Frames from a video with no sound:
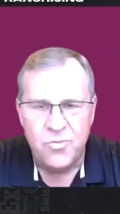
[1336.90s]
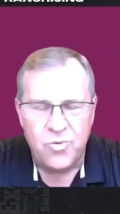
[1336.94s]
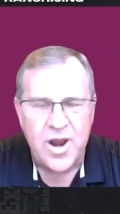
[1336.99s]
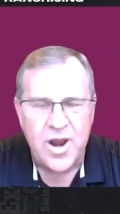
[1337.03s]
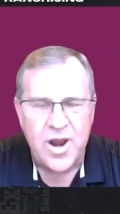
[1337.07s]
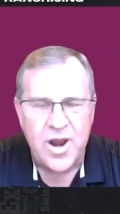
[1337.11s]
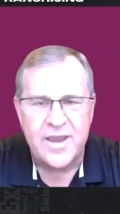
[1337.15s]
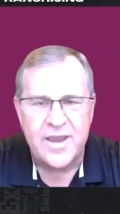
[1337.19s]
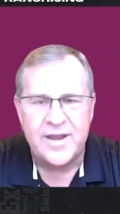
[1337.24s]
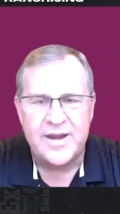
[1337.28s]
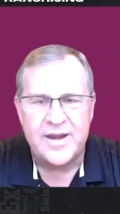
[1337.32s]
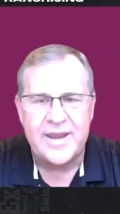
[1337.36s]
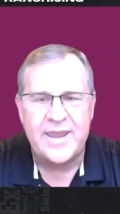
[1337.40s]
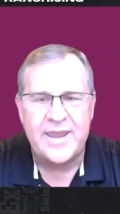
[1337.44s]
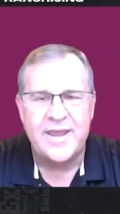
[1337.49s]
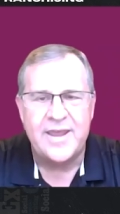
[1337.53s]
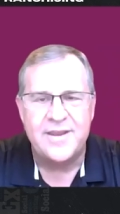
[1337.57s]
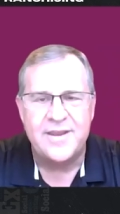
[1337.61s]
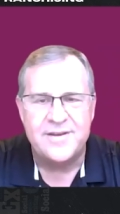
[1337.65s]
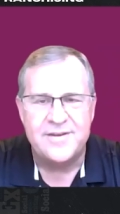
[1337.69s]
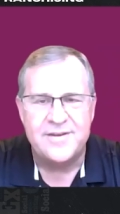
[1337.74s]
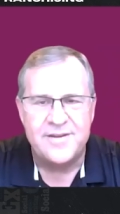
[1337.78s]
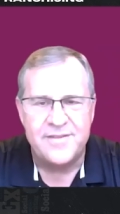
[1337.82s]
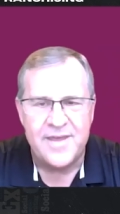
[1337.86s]
we're not going to
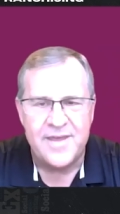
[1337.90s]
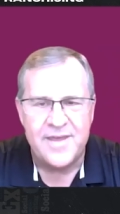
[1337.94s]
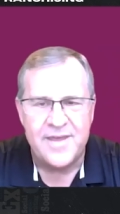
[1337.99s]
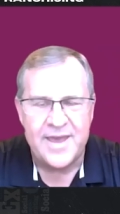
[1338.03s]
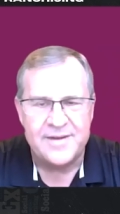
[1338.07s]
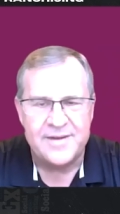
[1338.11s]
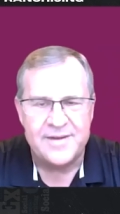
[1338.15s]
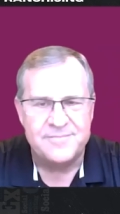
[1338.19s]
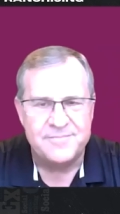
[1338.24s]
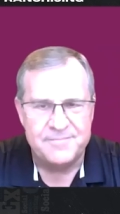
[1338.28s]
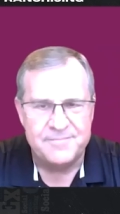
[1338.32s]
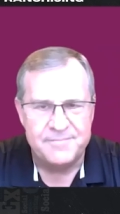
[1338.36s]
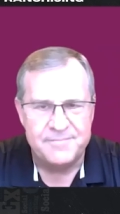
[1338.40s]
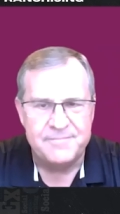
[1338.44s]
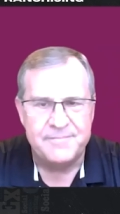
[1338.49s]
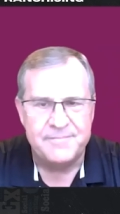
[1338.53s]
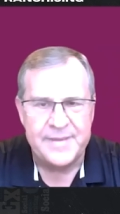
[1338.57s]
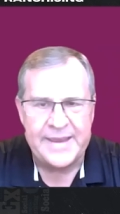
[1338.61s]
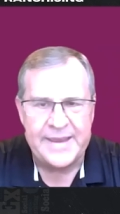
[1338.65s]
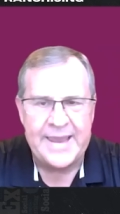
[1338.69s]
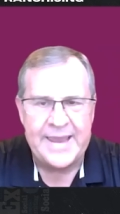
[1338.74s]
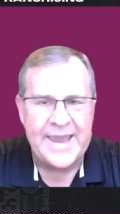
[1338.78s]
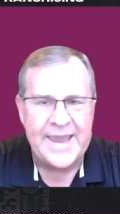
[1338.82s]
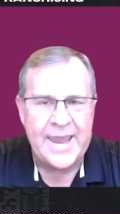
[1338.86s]
get into that
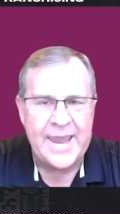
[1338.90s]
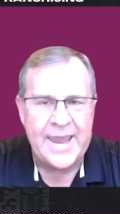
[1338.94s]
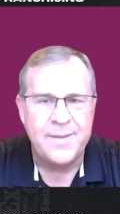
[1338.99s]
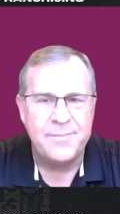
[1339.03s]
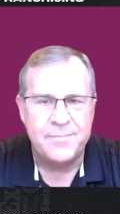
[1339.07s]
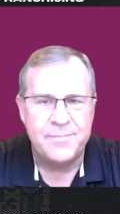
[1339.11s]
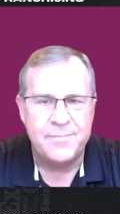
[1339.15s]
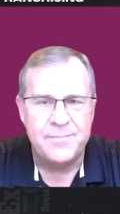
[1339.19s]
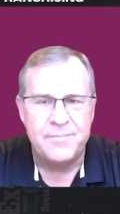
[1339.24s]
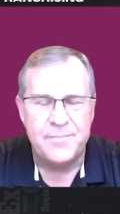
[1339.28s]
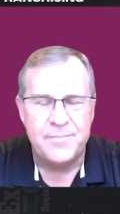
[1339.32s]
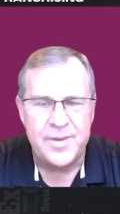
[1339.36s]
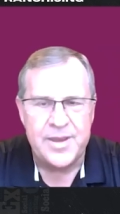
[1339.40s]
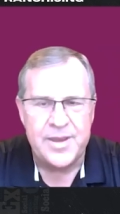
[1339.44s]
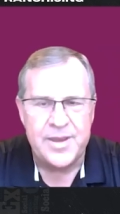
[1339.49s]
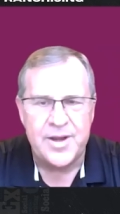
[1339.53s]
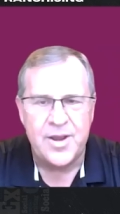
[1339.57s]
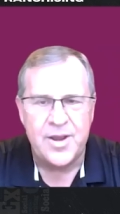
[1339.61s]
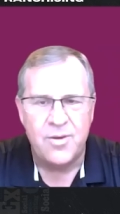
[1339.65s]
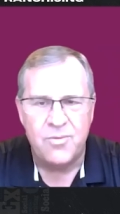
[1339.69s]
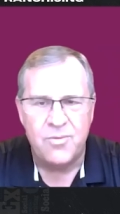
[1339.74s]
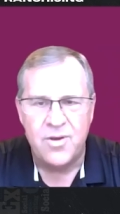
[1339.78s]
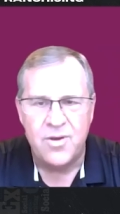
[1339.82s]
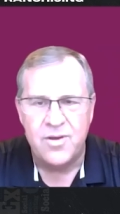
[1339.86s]
game, you
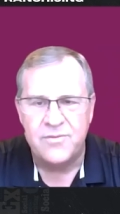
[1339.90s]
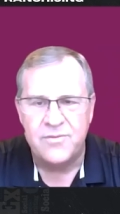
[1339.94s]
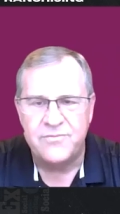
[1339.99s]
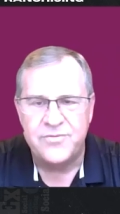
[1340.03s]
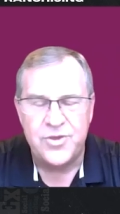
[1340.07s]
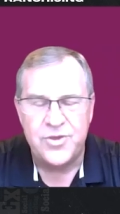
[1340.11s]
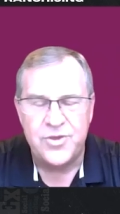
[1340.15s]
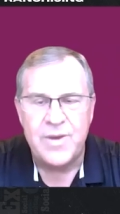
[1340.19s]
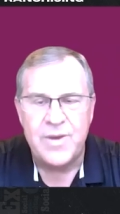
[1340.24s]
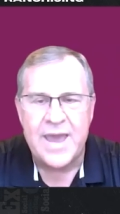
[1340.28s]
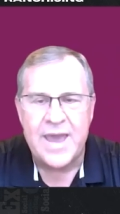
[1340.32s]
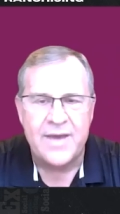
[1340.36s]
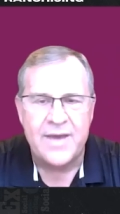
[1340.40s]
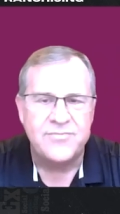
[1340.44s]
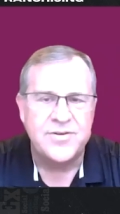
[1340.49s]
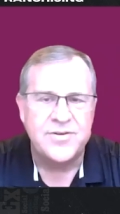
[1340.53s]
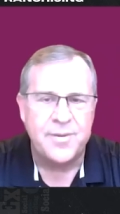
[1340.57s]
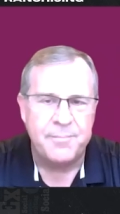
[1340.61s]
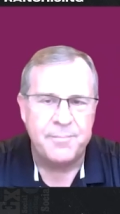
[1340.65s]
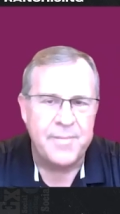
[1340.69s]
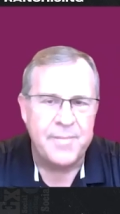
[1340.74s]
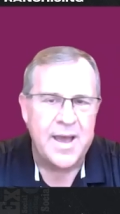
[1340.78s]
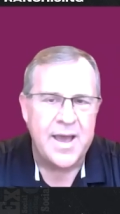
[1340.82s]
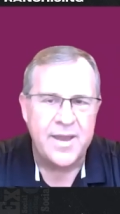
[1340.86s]
know, of you have
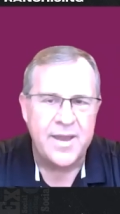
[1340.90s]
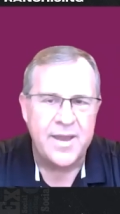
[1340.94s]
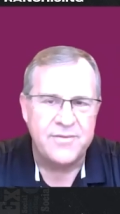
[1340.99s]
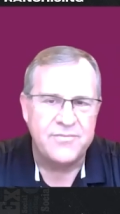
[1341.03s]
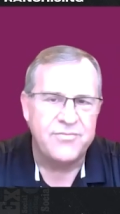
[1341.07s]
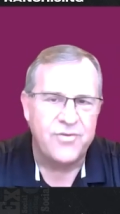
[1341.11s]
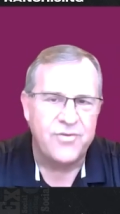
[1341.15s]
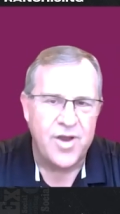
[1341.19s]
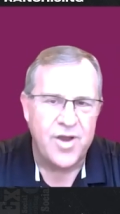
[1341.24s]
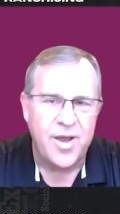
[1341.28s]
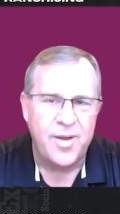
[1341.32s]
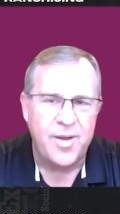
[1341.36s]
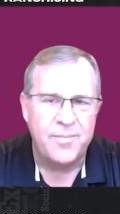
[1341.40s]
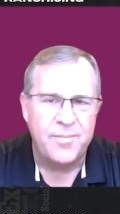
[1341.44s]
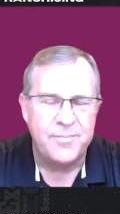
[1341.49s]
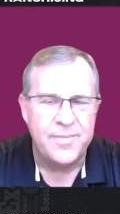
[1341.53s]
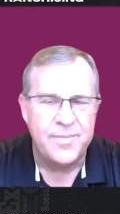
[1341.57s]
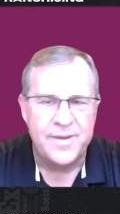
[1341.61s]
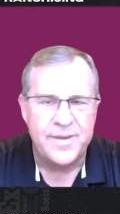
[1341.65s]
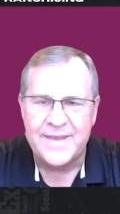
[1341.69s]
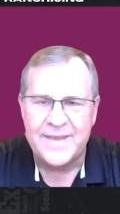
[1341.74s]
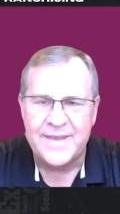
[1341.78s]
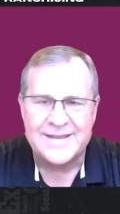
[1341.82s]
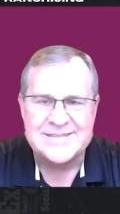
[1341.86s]
to buy from.
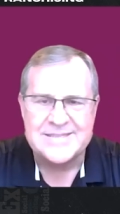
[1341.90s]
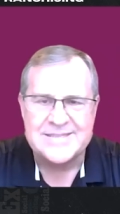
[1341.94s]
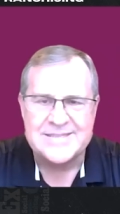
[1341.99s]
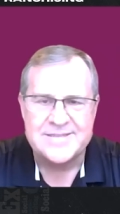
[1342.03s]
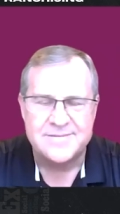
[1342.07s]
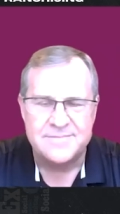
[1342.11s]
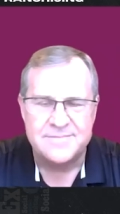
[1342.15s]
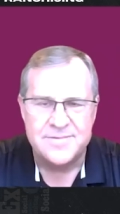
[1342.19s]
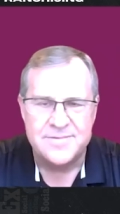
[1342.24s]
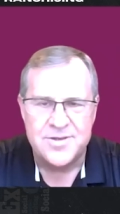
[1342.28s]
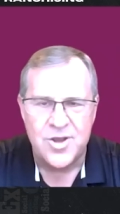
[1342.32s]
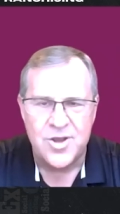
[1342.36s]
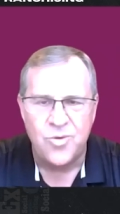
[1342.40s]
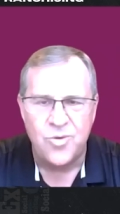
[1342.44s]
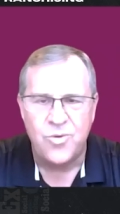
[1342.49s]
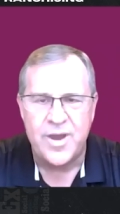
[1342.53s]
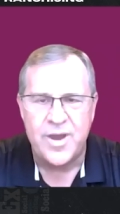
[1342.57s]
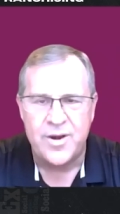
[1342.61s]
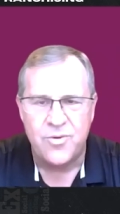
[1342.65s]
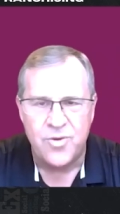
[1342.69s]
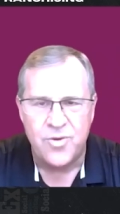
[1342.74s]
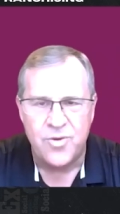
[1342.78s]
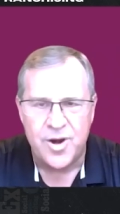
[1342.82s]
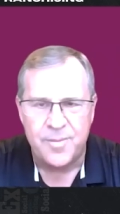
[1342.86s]
That's no
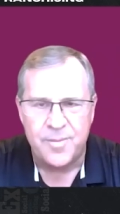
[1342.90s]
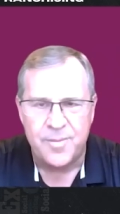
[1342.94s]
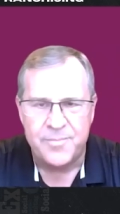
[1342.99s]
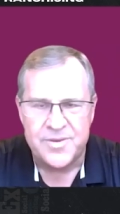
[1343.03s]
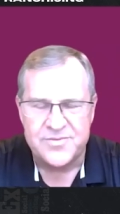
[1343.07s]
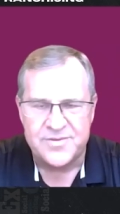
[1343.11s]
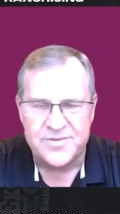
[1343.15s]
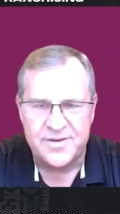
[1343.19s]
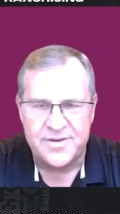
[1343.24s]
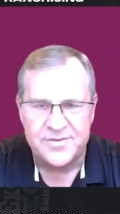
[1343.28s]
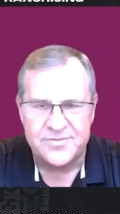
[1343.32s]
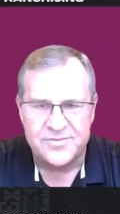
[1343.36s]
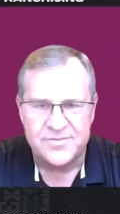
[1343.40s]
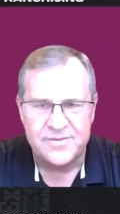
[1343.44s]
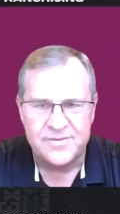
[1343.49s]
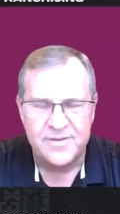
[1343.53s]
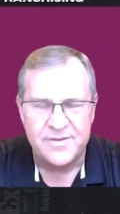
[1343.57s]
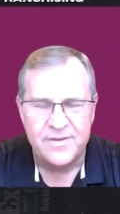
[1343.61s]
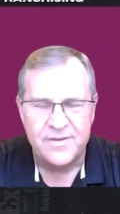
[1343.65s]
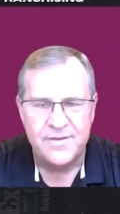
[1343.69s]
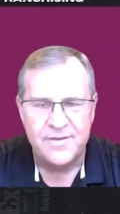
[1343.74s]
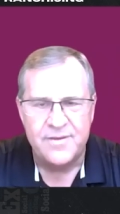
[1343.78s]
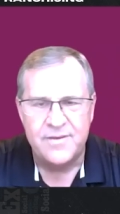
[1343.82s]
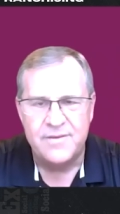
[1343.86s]
way to run a business.
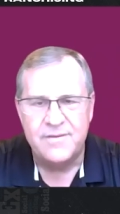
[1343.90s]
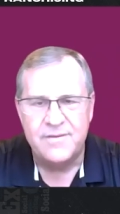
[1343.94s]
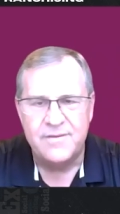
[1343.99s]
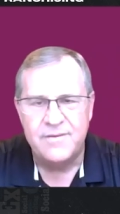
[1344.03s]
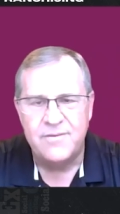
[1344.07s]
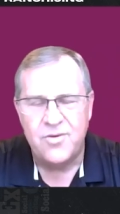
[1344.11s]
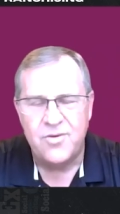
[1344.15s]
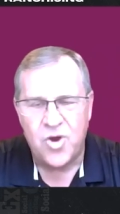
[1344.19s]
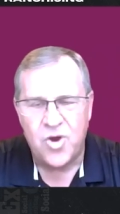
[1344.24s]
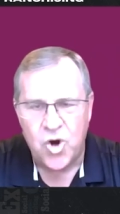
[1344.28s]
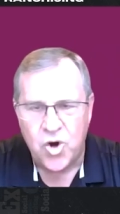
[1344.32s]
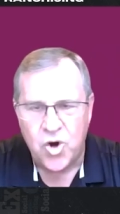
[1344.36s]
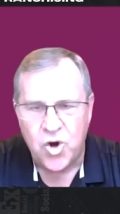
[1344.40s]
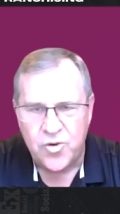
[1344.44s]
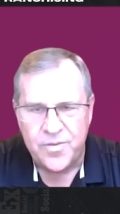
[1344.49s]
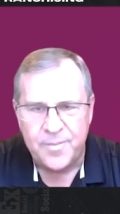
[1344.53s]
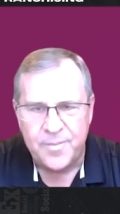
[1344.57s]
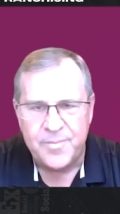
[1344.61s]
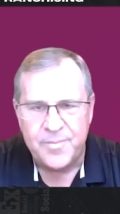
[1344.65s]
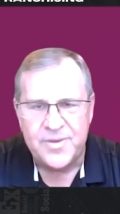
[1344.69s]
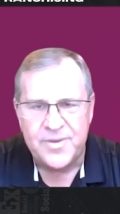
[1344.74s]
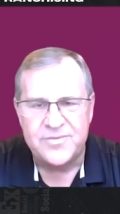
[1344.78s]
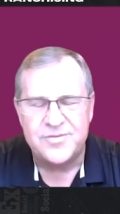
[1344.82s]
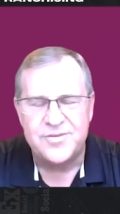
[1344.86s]
Earn
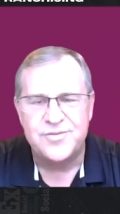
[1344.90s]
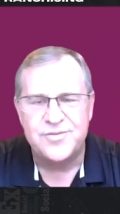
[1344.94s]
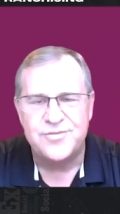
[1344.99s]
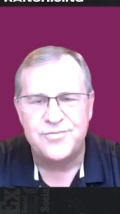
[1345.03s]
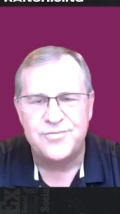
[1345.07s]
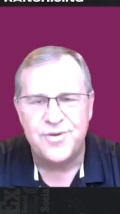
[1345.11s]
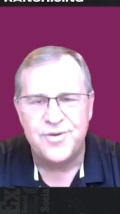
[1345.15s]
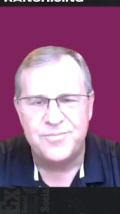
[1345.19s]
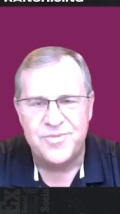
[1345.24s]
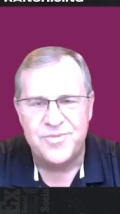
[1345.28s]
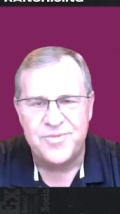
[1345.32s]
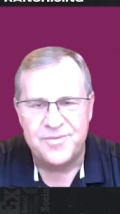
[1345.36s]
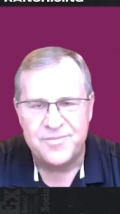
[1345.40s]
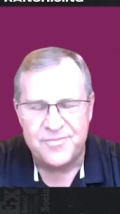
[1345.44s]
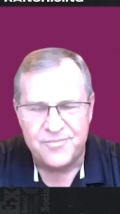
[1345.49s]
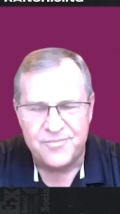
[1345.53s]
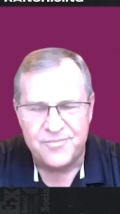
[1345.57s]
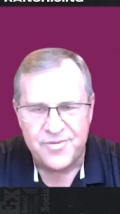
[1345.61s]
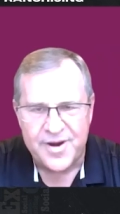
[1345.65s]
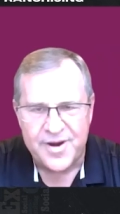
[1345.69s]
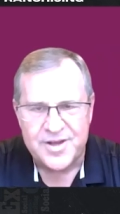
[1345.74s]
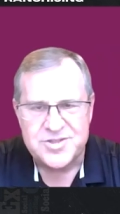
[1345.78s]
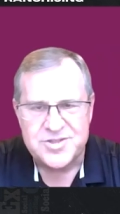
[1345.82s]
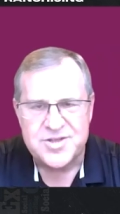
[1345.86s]
the business from the
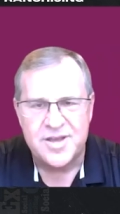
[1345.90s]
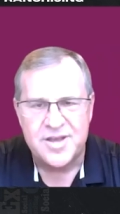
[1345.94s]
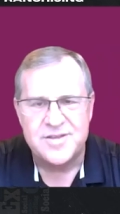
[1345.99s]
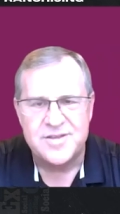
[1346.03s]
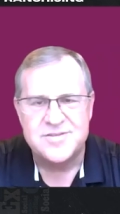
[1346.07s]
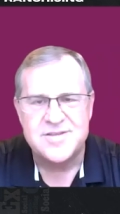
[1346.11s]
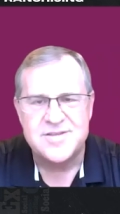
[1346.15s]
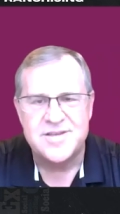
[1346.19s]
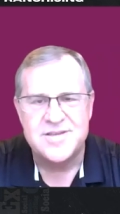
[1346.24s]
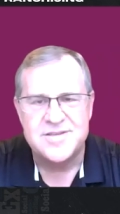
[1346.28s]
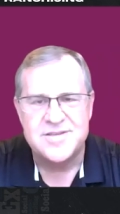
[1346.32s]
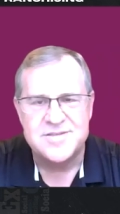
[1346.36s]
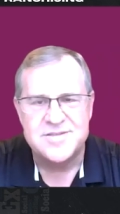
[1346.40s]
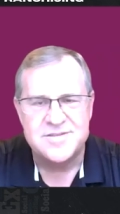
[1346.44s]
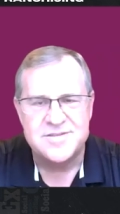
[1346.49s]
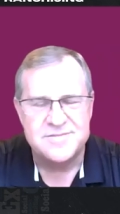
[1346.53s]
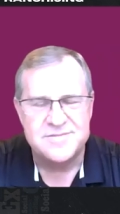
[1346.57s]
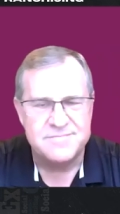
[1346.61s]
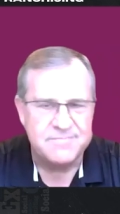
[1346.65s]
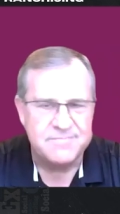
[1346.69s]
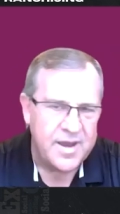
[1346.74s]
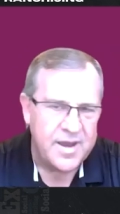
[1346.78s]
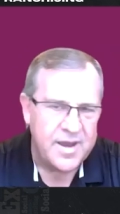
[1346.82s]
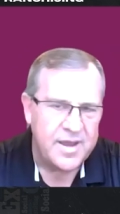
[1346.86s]

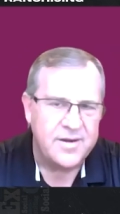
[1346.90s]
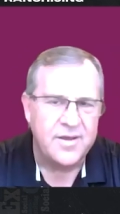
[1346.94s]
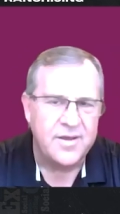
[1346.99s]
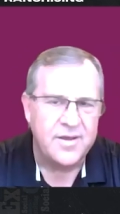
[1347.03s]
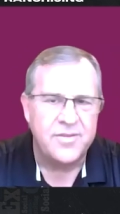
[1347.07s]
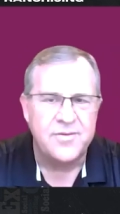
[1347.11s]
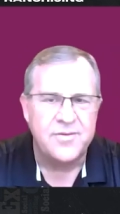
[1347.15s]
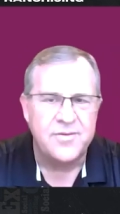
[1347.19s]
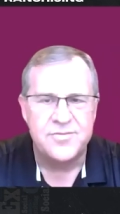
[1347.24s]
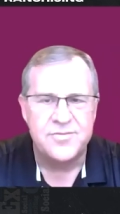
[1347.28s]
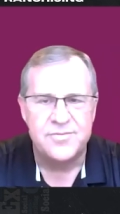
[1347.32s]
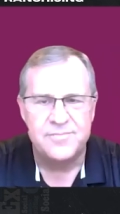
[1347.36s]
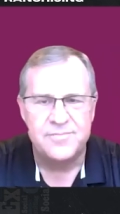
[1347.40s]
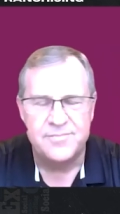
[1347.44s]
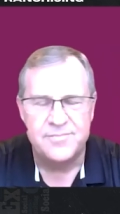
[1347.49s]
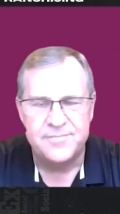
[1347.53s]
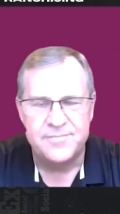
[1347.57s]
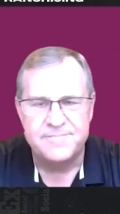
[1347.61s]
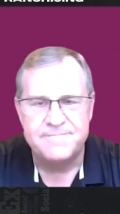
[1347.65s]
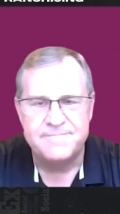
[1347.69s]
franchisees and others.